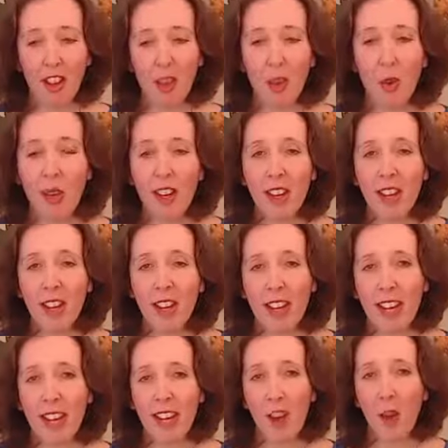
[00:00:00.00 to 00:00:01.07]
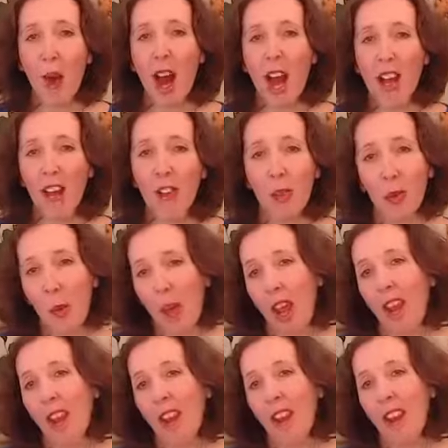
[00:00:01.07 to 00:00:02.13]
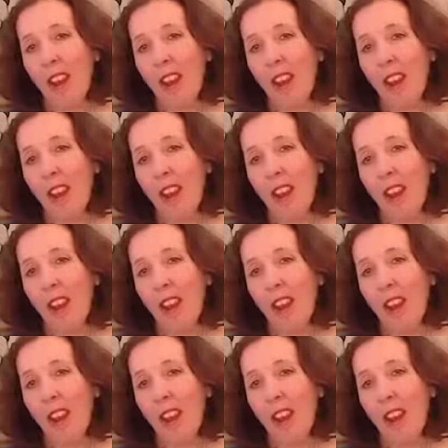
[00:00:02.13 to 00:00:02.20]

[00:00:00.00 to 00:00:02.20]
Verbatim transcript: you need to take your hands away